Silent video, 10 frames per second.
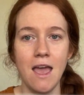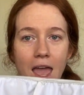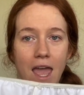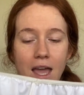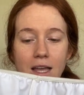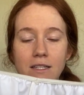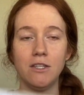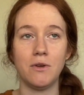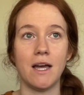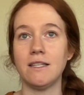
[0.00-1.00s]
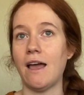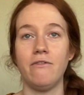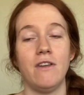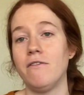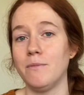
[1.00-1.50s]
And you guys, I've
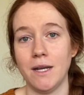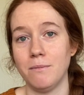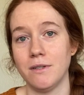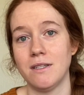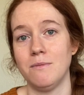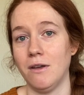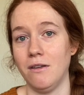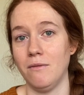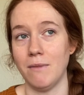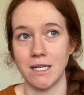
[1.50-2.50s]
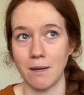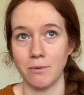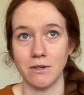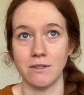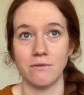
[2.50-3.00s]
never been able to smell my
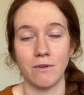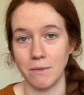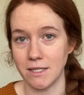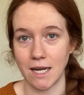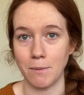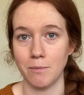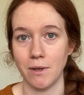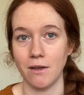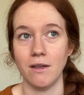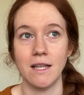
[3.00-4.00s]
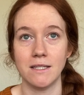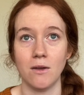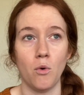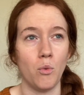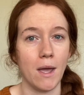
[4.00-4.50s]
diapers from this diaper pail. It's
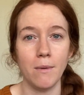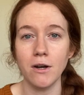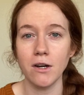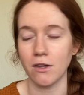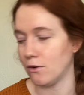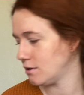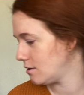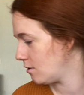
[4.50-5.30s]
a way better to go.